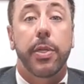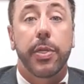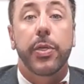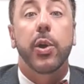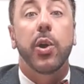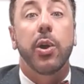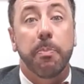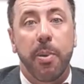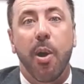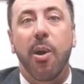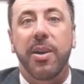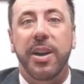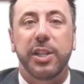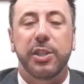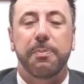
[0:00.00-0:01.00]

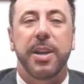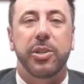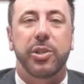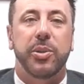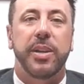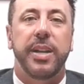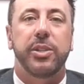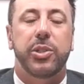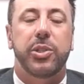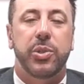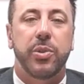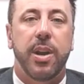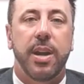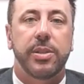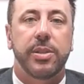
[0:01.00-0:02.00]
third-party special needs
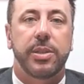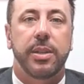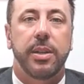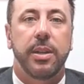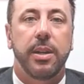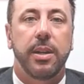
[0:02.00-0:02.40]
trust